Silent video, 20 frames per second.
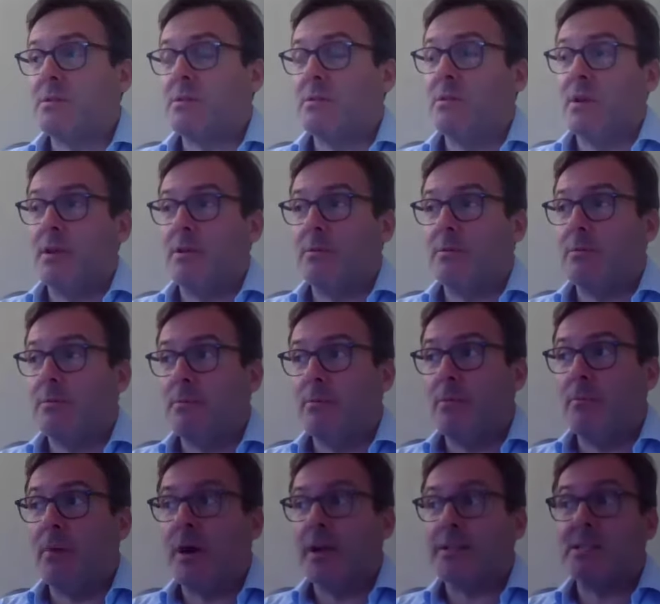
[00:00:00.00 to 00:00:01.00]
you know,
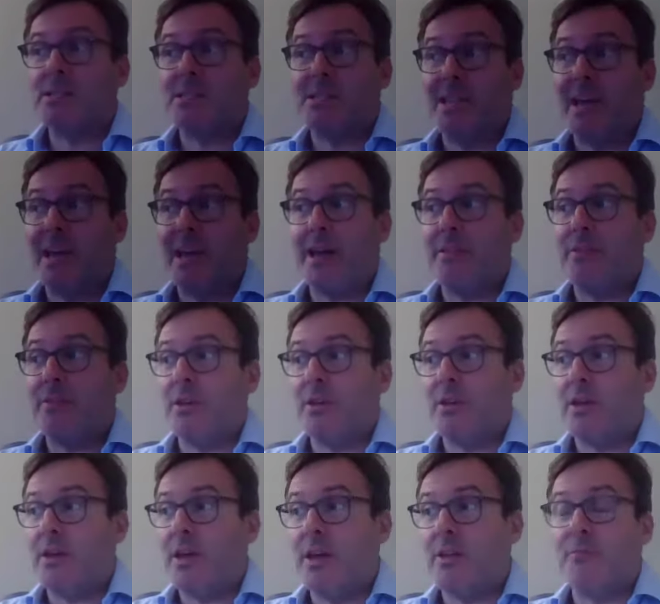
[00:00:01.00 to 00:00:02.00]
might scare
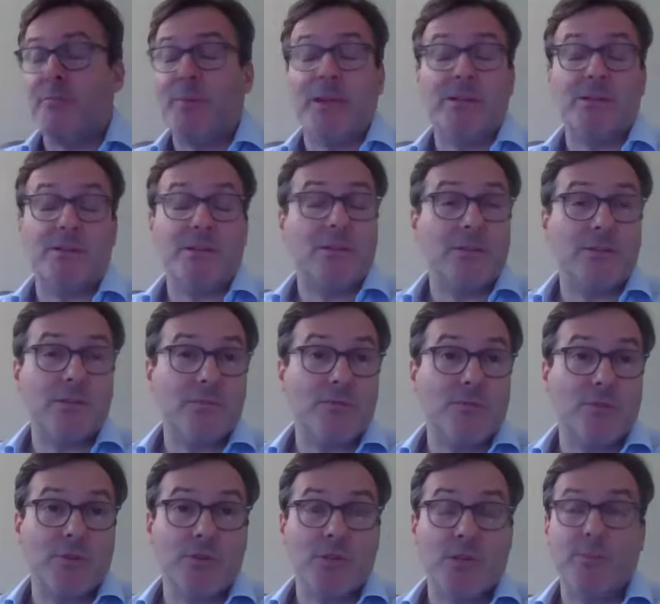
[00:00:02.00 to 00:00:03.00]
the head of maintenance,
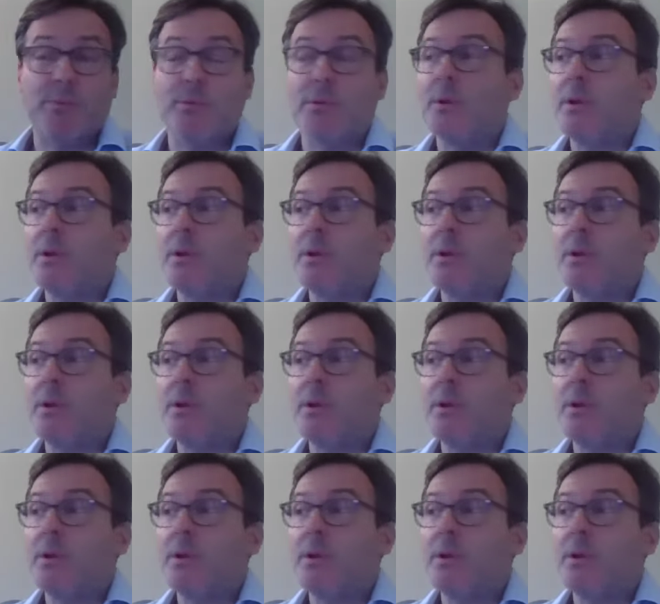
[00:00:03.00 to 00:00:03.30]
for example.